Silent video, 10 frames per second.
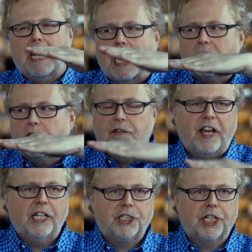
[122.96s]

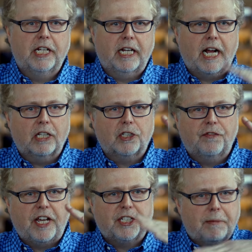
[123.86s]
conservation, and
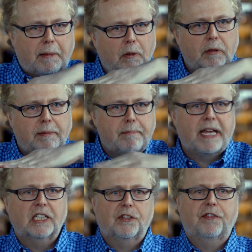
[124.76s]
conservation may be able to
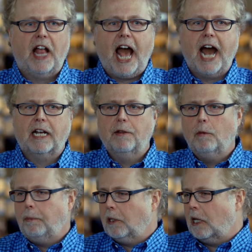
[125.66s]
make us flat, and then
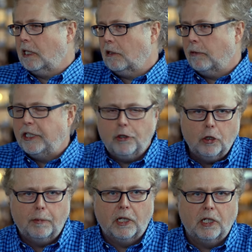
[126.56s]
we'll put on little
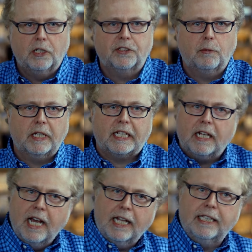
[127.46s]
renewables, and we'll get
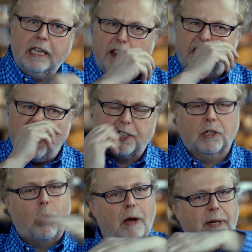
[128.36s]
a little of this,
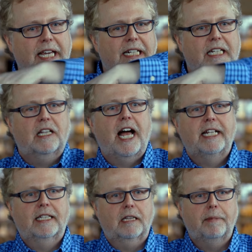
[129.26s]
and why we can
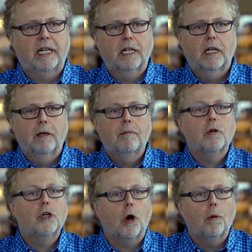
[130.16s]
decline a little bit.
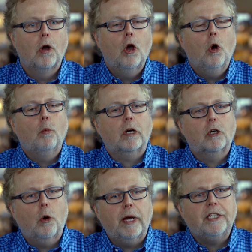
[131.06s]
No, we're
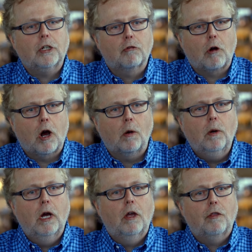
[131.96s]
going to
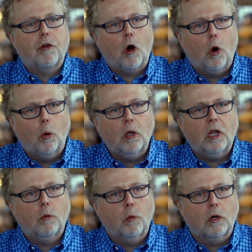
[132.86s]
grow the
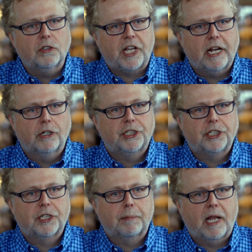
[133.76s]
whole world's energy
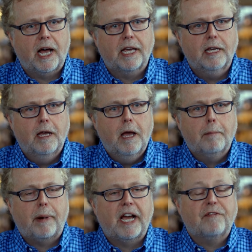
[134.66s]
supply
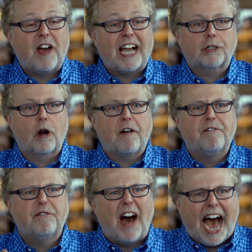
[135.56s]
by a factor of
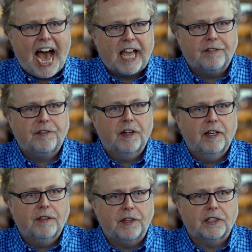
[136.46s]
five
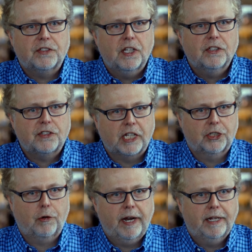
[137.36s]
this
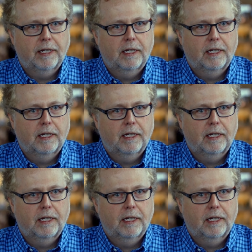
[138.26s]
century.